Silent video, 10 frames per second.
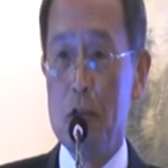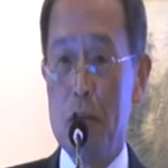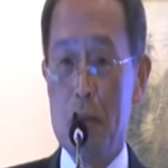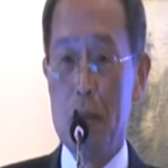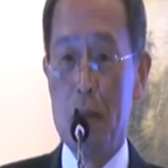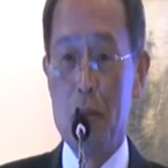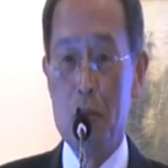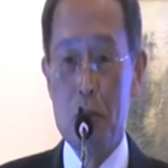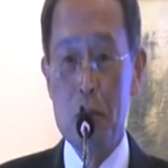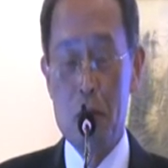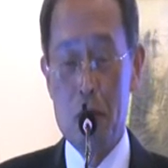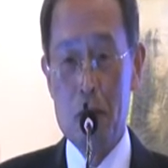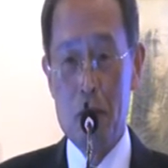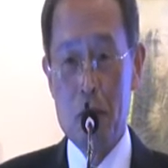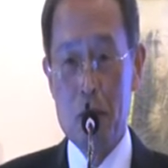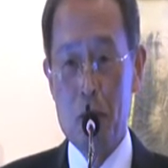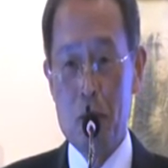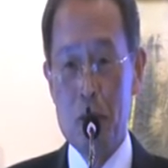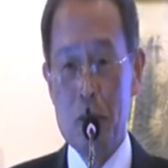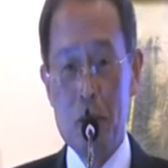any of you have any question
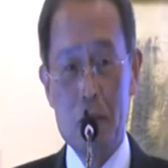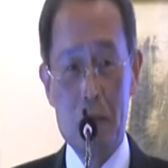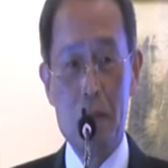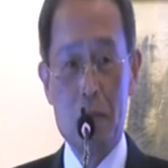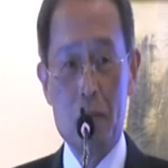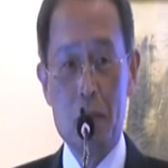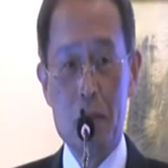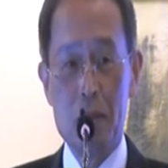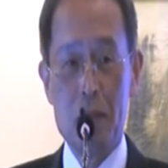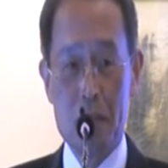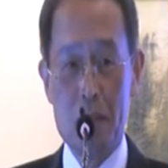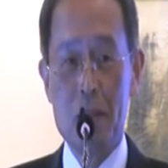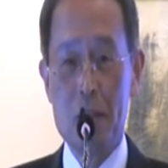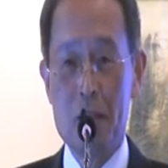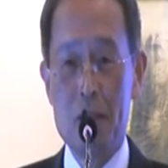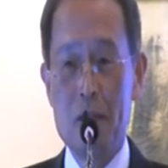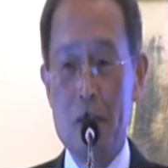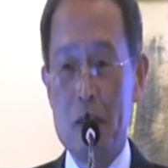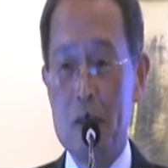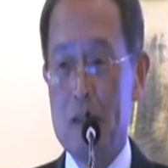about this. Thank you.
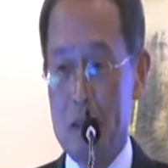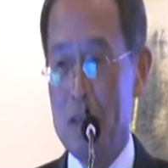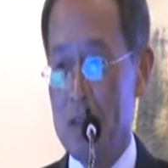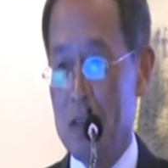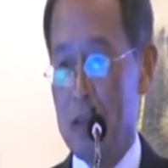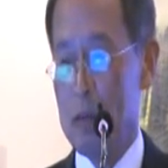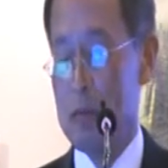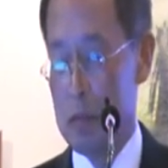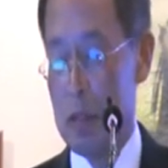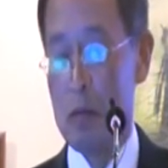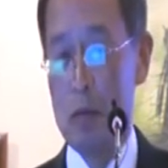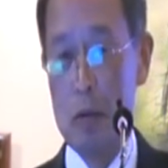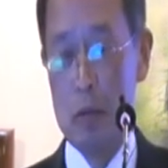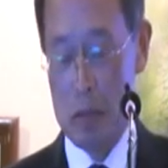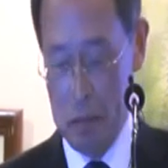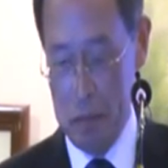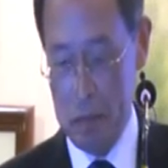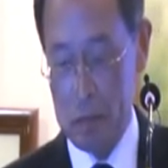Thank you. Thank you very much.